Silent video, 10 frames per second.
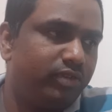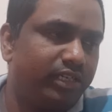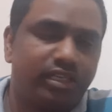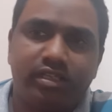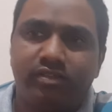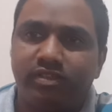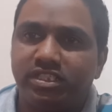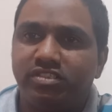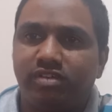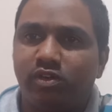factory, which
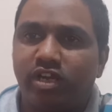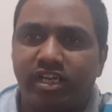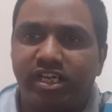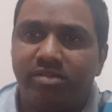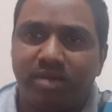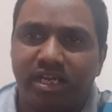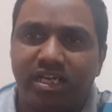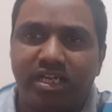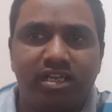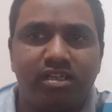is located in
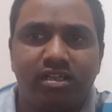Balanagar.